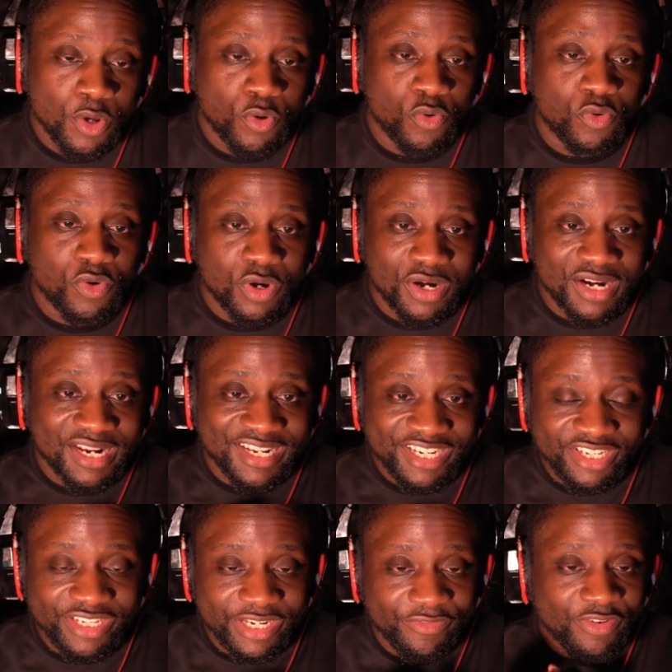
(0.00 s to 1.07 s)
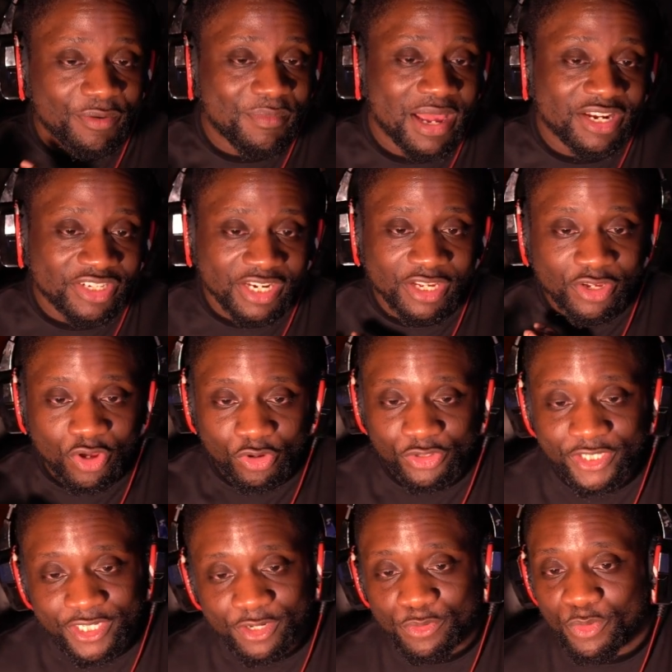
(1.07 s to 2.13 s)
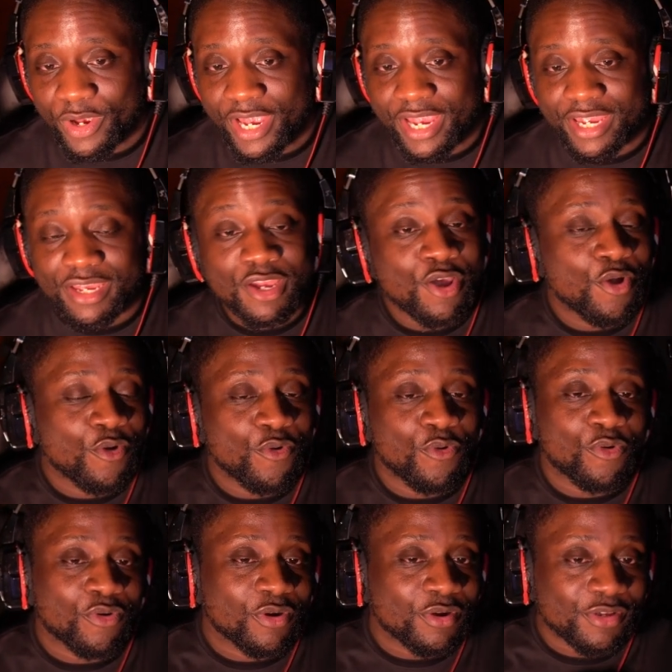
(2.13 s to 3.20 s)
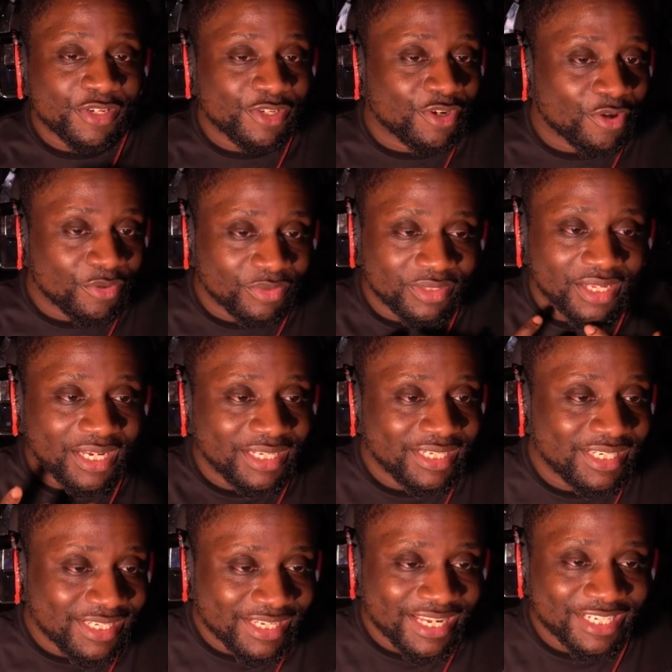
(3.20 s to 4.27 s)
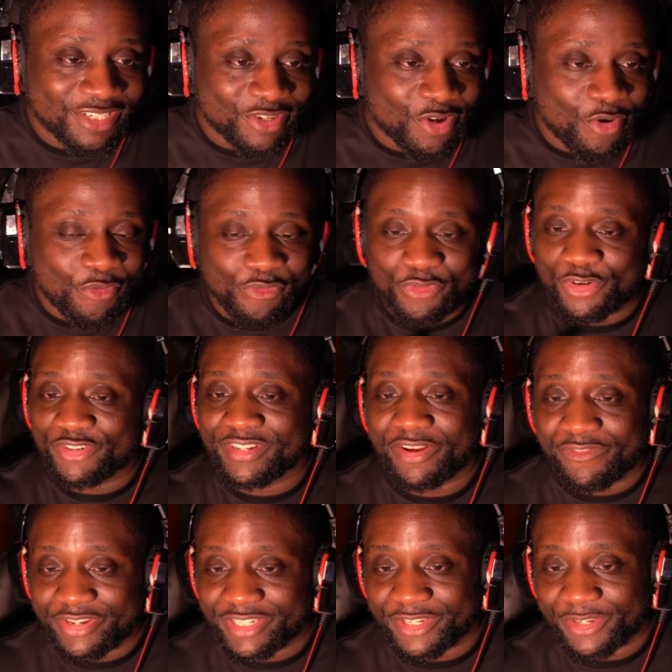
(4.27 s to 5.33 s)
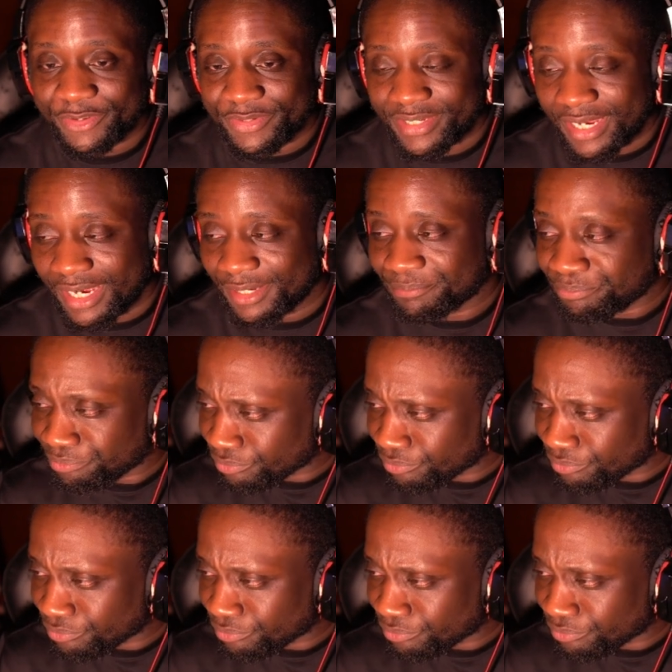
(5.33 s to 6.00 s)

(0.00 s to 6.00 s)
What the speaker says: or a different match that goes their way, or you know, they didn't get to go first every single time.